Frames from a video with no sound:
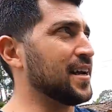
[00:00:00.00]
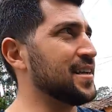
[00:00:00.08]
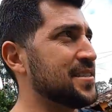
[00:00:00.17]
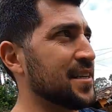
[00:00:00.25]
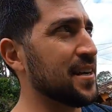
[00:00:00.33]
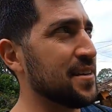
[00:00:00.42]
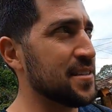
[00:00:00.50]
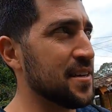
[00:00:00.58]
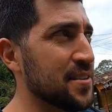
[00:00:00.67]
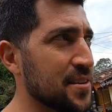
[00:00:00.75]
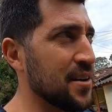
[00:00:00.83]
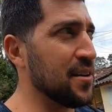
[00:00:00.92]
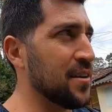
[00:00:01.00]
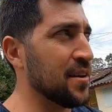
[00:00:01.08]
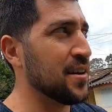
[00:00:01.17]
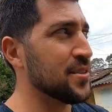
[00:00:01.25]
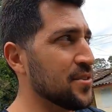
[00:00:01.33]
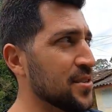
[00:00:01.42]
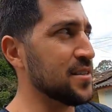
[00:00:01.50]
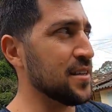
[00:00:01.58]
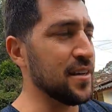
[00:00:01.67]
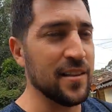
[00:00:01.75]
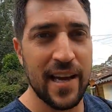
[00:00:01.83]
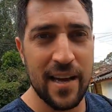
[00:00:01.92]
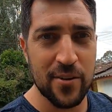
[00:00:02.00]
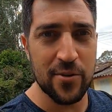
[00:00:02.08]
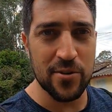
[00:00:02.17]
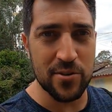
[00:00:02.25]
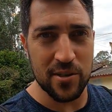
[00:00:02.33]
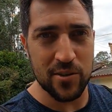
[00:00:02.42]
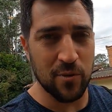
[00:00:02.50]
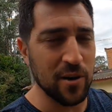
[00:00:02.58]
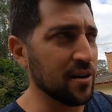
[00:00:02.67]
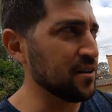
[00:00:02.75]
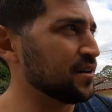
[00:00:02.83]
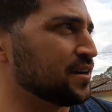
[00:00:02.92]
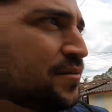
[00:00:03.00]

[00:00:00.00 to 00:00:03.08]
Guys, check out this other car. So this is a Land Cruiser as well.